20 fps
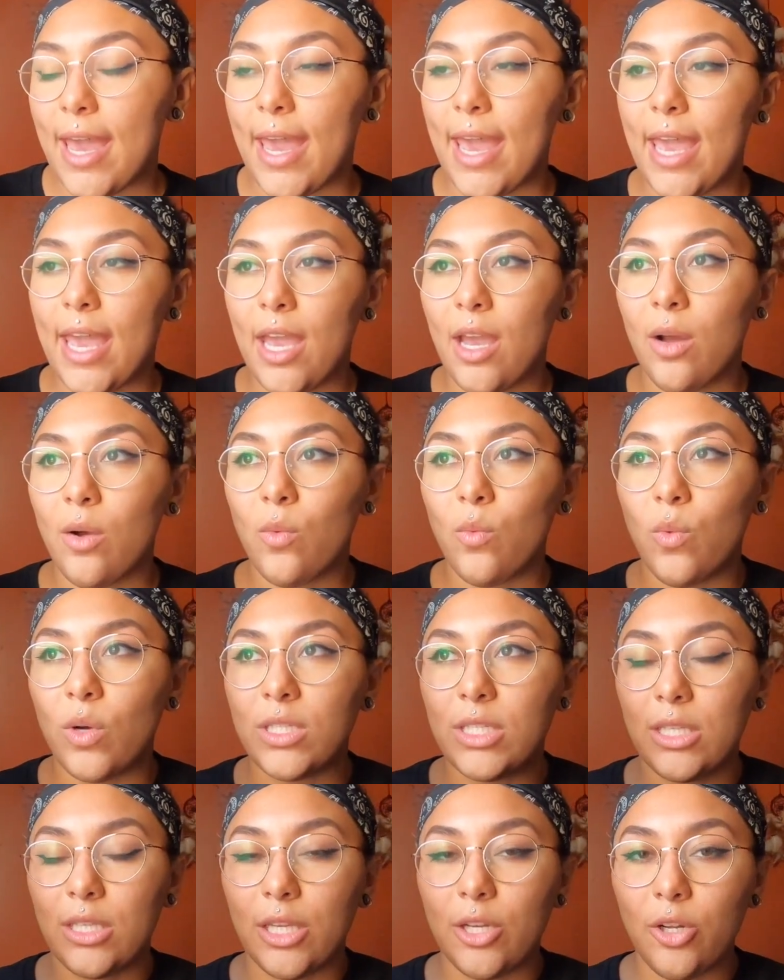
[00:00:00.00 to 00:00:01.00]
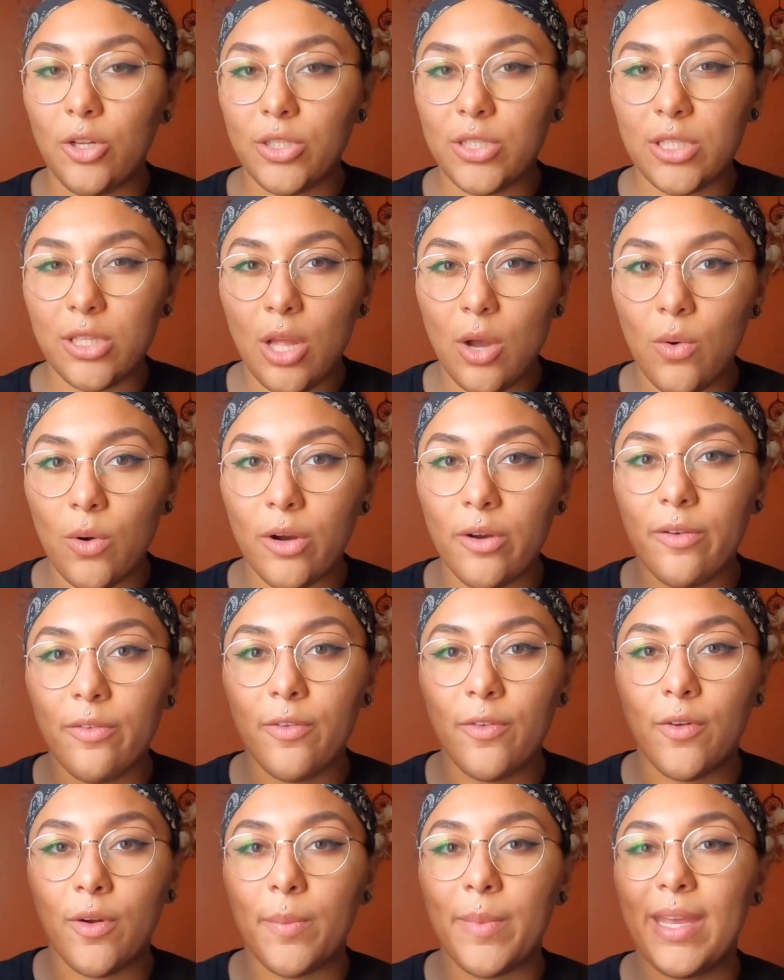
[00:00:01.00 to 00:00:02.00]
It was a little slower
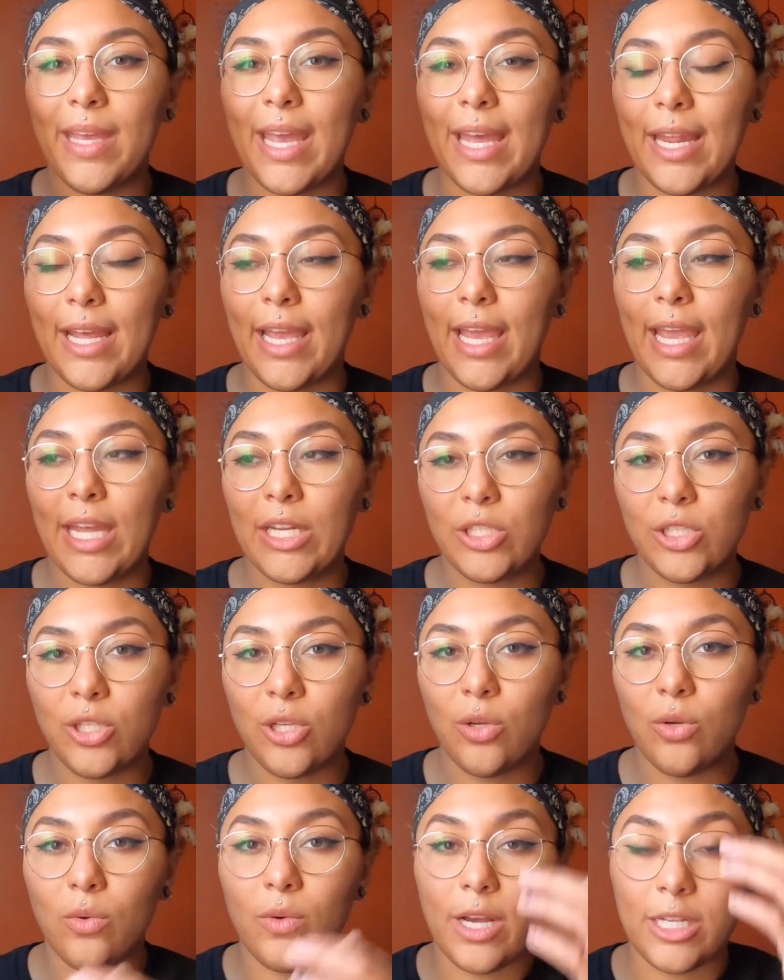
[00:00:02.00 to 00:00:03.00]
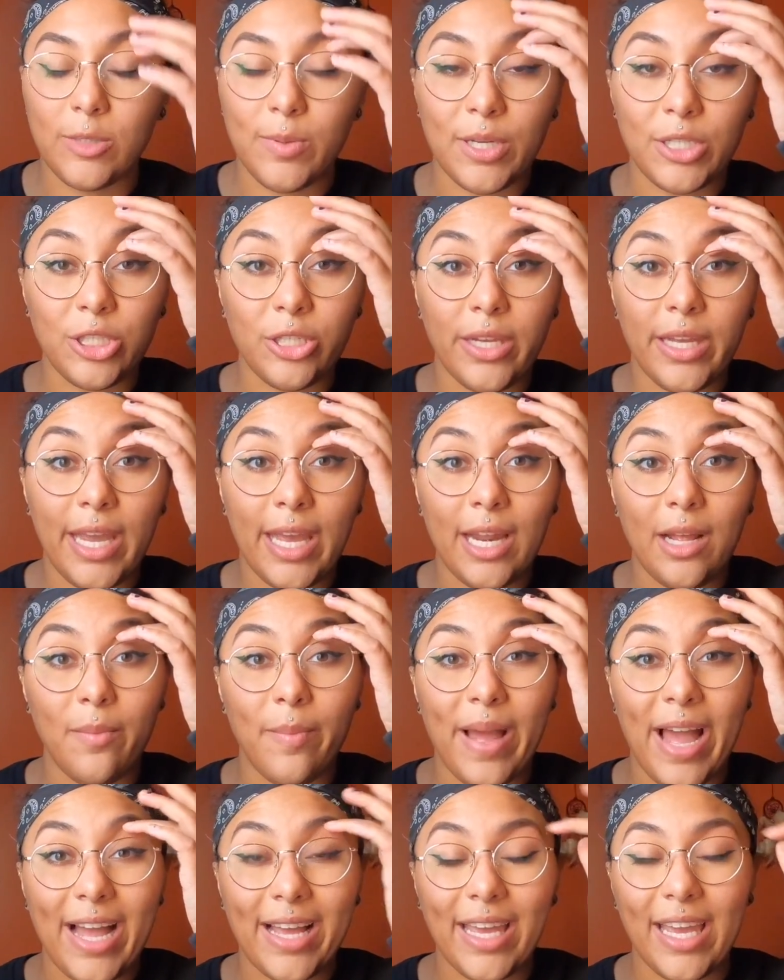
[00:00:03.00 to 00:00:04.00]
for me getting into, especially getting
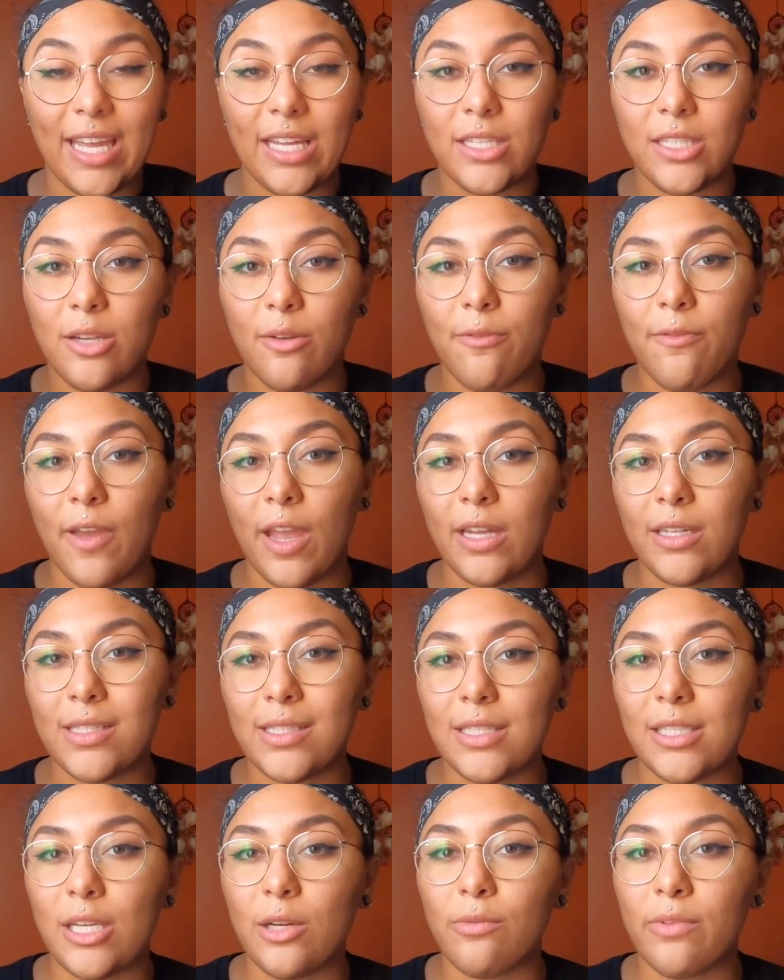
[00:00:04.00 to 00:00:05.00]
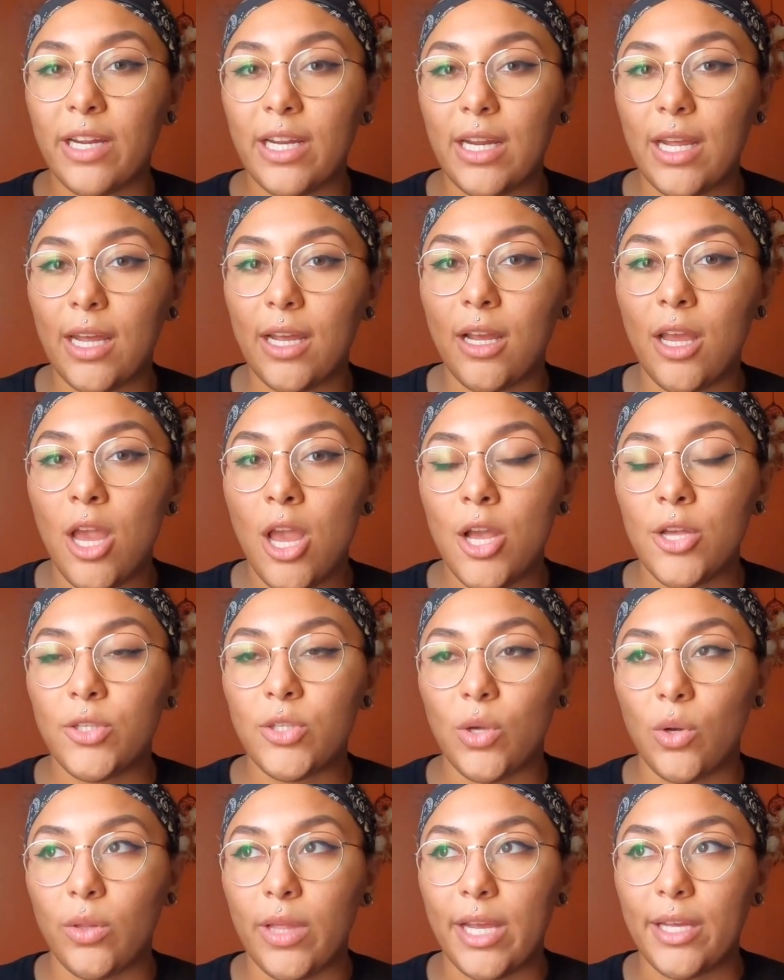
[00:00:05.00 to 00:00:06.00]
back into fantasy reading.
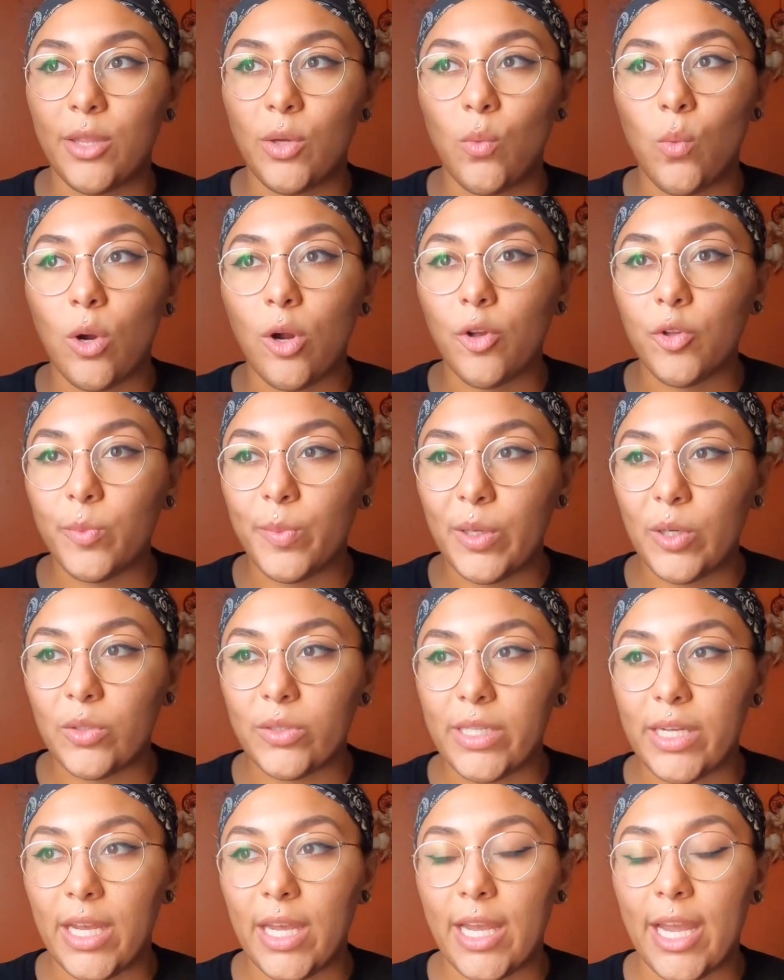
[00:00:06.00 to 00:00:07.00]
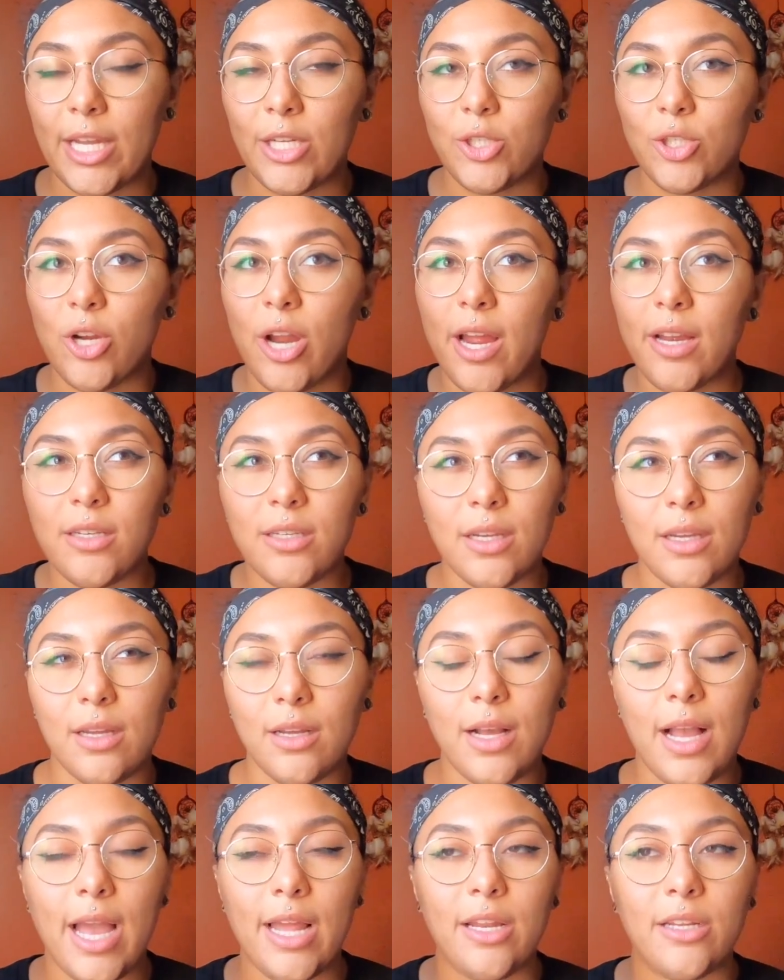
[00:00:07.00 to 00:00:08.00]
So like the world building and trying
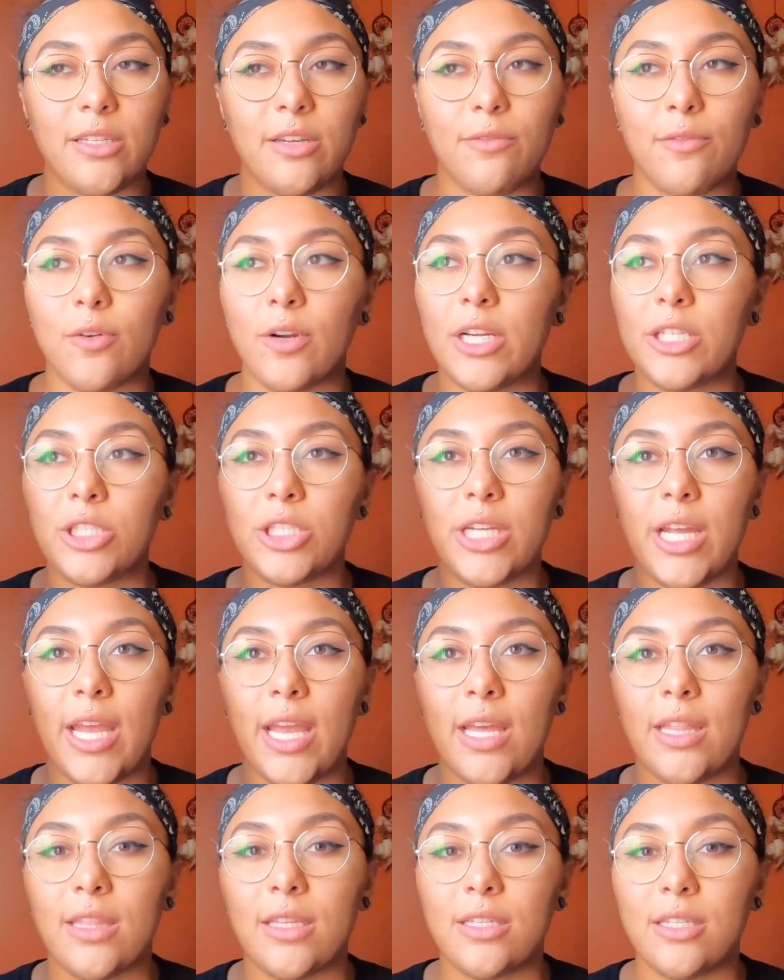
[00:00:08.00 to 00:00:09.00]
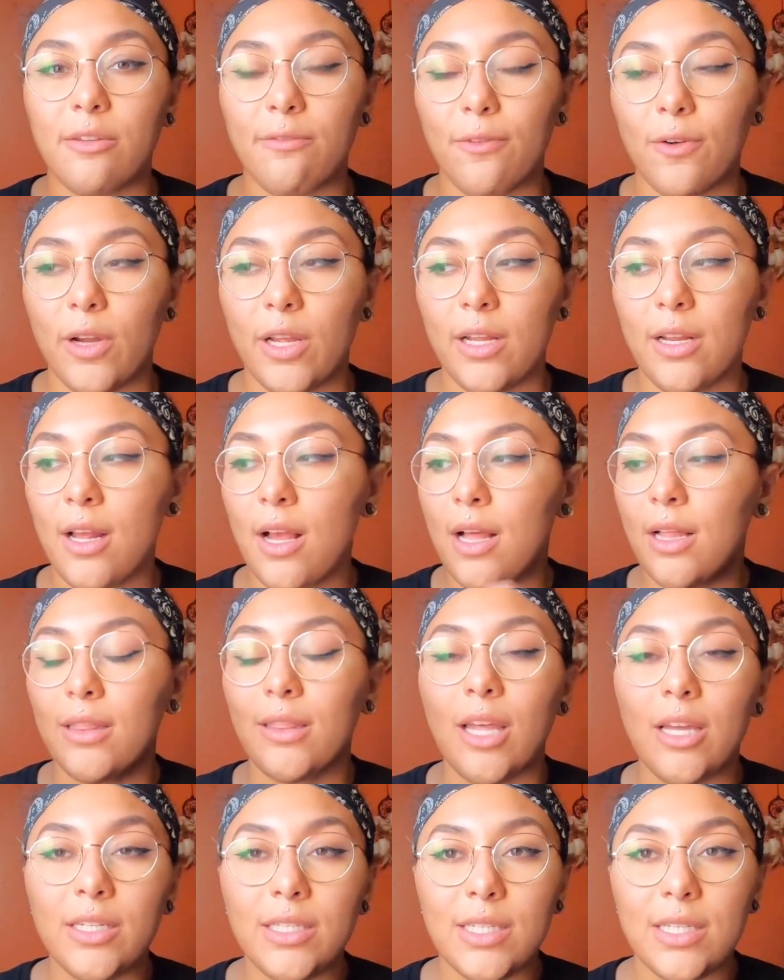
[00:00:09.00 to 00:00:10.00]
to kind of differentiate the different
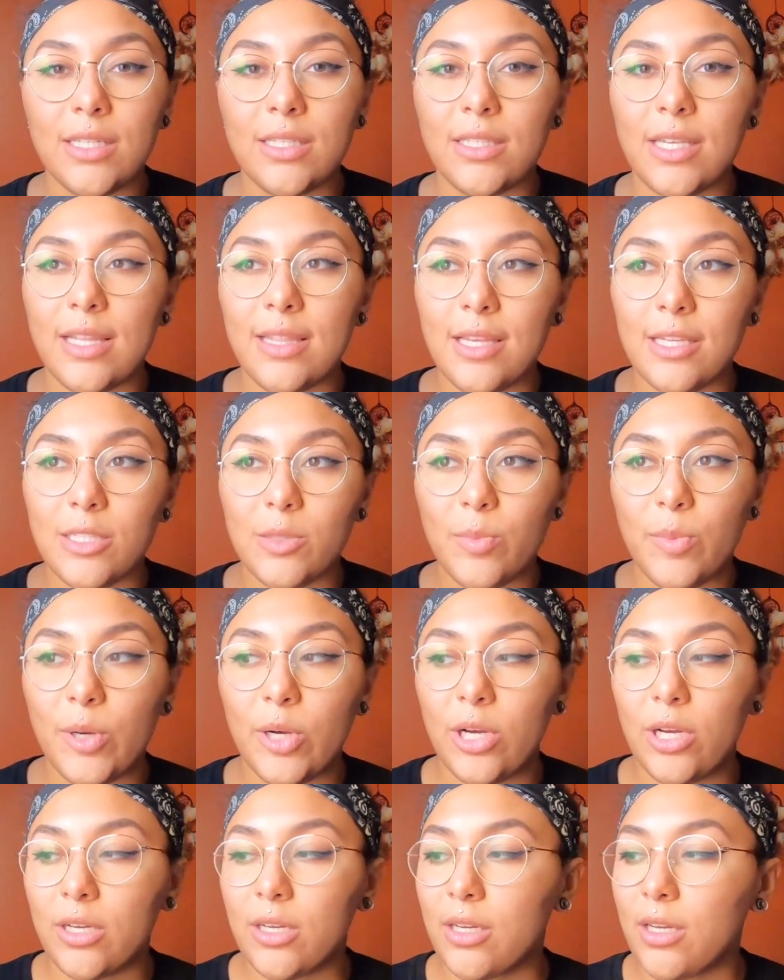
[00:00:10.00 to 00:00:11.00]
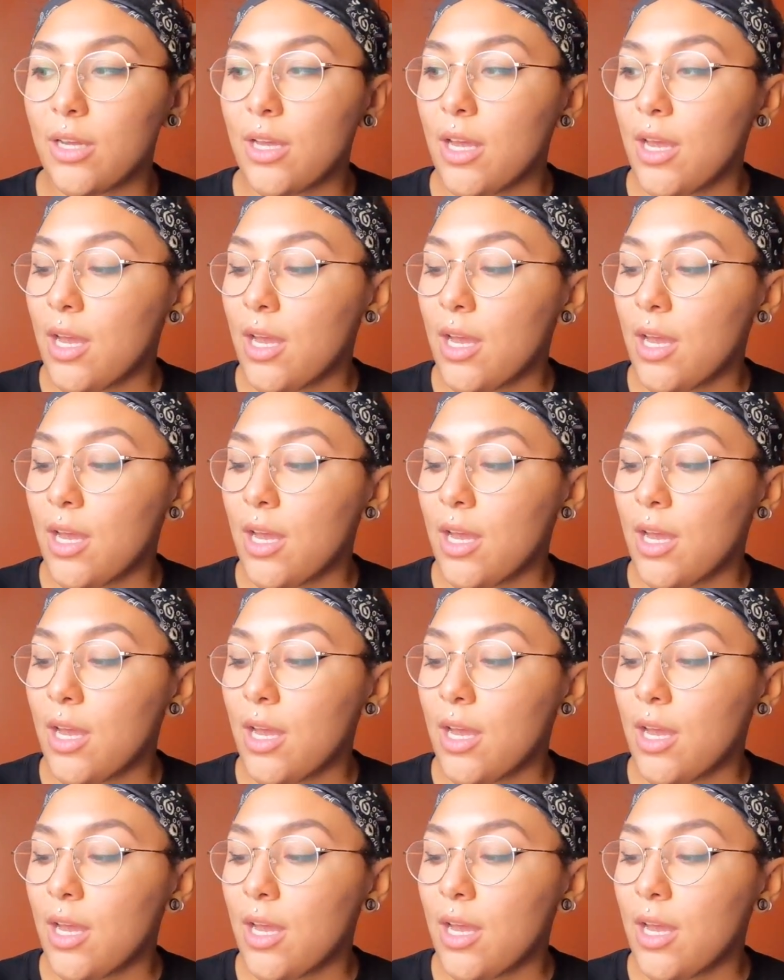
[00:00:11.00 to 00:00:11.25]
Londons in this book.